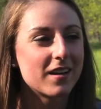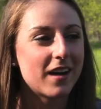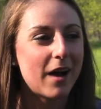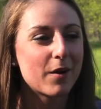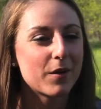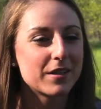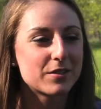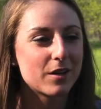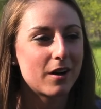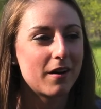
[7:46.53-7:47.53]
I would always
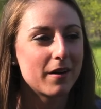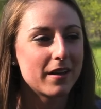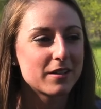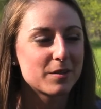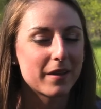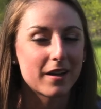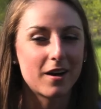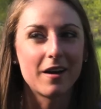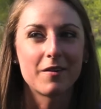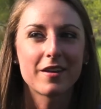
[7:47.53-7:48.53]
throw out hints and be like, oh,
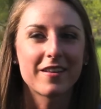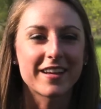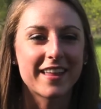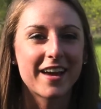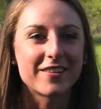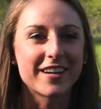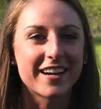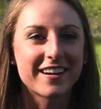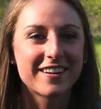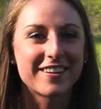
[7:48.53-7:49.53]
I really like that
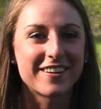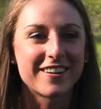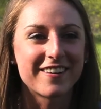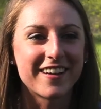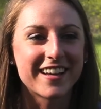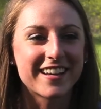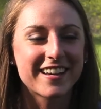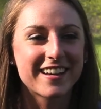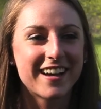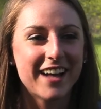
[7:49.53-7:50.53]
ring. Or like,
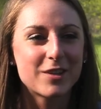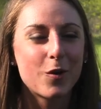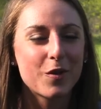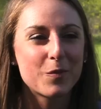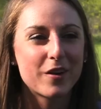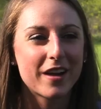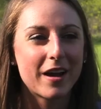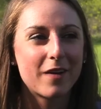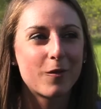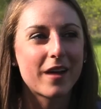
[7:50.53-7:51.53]
I told him what
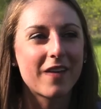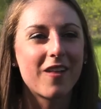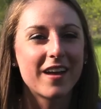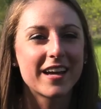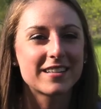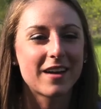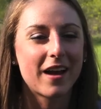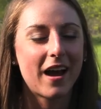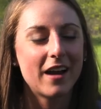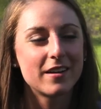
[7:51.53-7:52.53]
I liked.
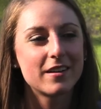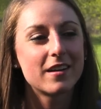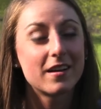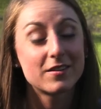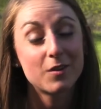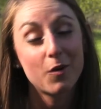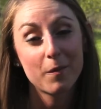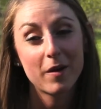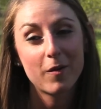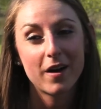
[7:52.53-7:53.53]
I told him
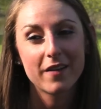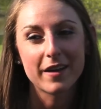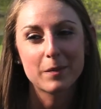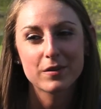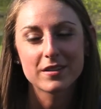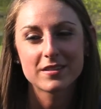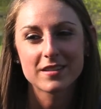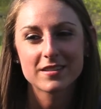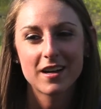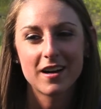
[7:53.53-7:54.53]
I wanted like
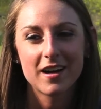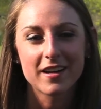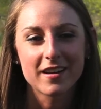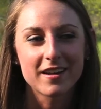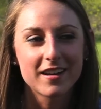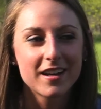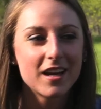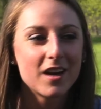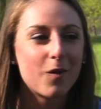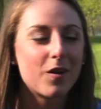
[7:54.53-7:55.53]
princess cut. And
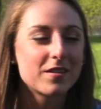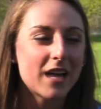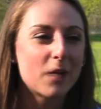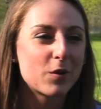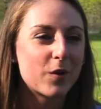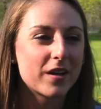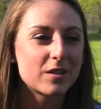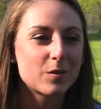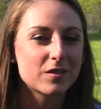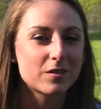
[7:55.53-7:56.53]
one time we went
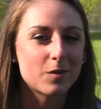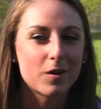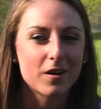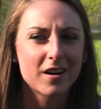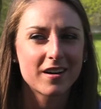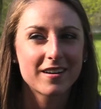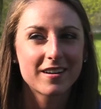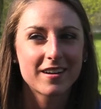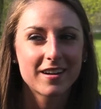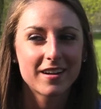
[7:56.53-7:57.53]
into a store.
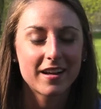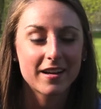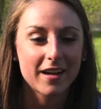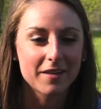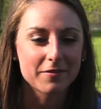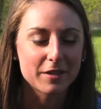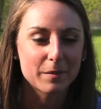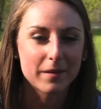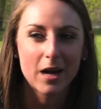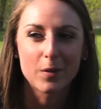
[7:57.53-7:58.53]
It kind of freaked
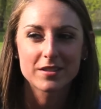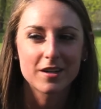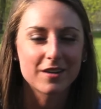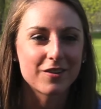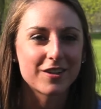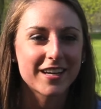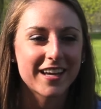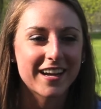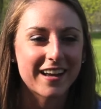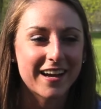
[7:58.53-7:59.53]
me out. We started
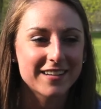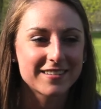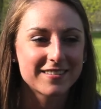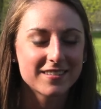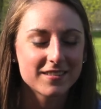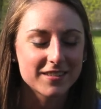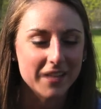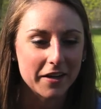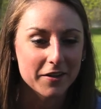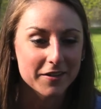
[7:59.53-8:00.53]
looking and I got
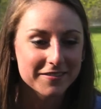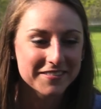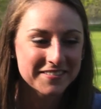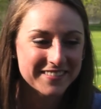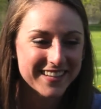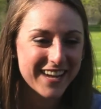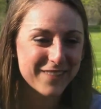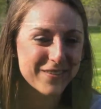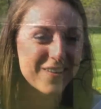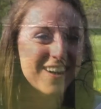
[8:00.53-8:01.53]
scared and
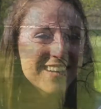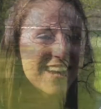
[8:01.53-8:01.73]
we walked